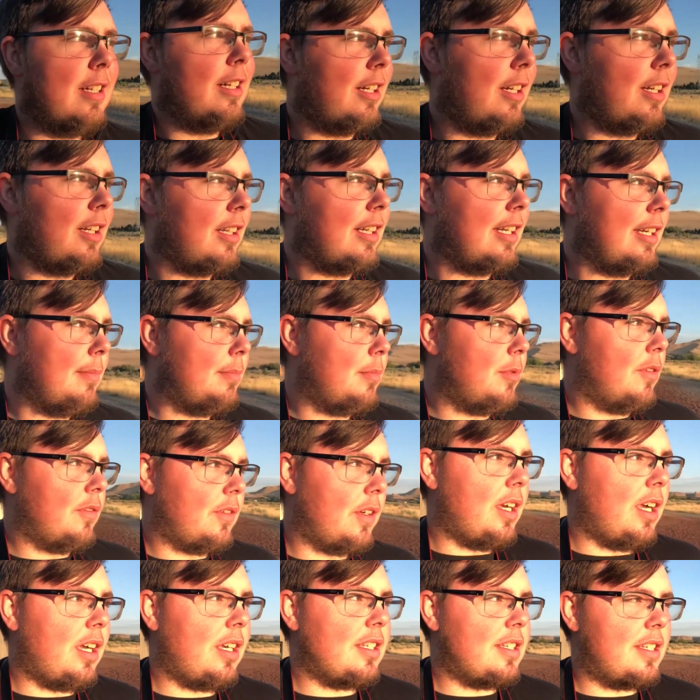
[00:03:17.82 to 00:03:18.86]
I'll keep
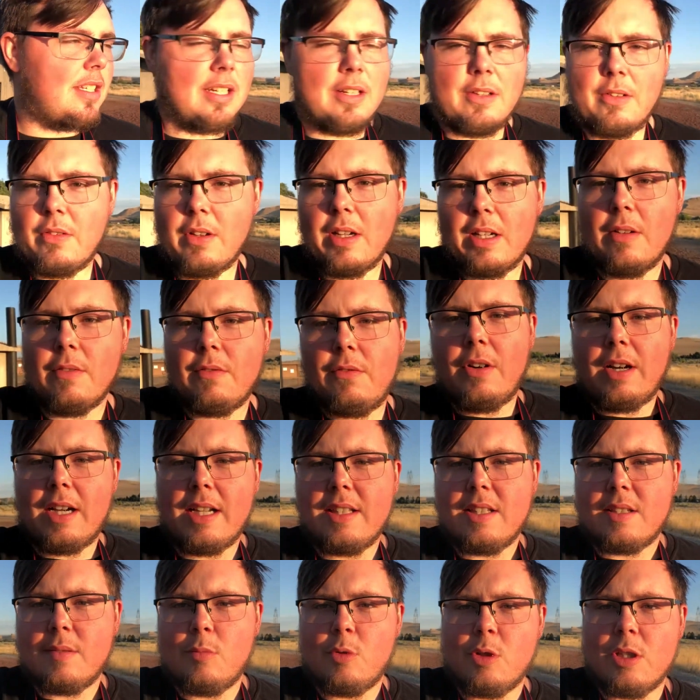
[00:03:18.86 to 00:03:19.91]
moving on and seeing if I can
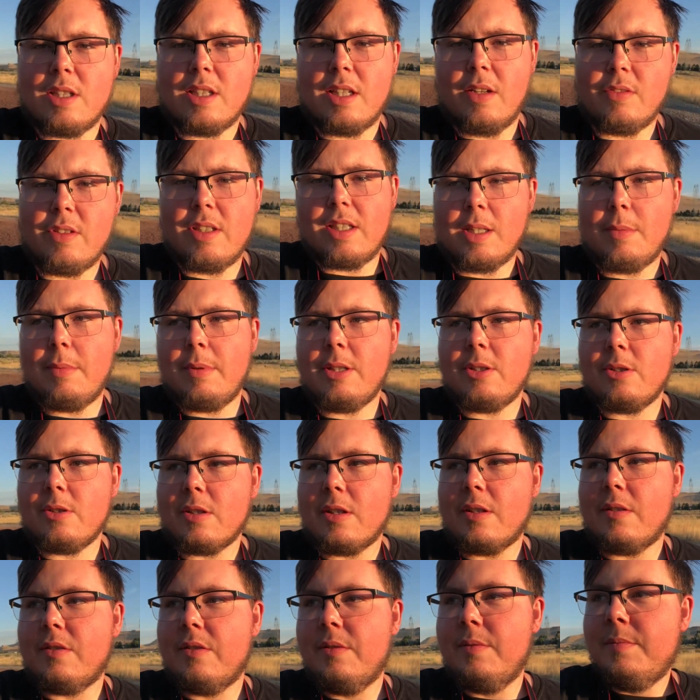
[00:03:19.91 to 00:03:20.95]
find some more stuff to take pictures
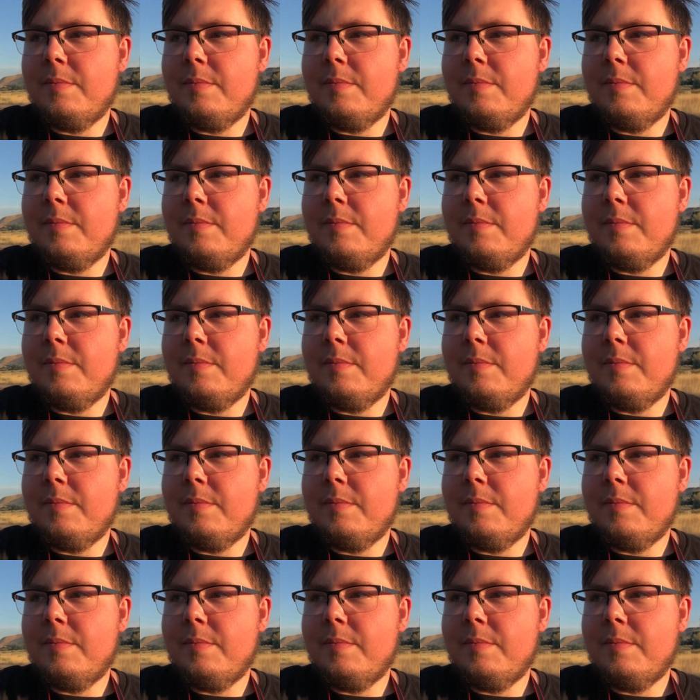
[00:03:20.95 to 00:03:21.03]
of.